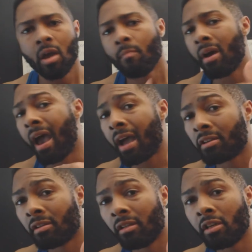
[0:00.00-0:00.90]
but
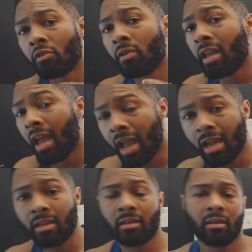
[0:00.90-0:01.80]
actually
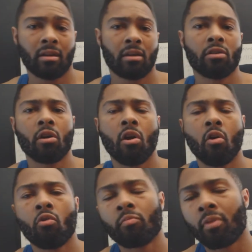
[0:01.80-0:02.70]
create your
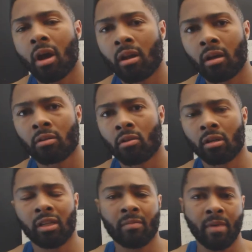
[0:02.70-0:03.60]
own products
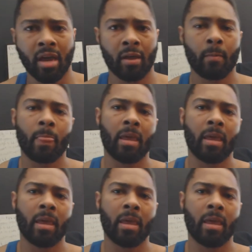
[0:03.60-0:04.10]
on ClickBank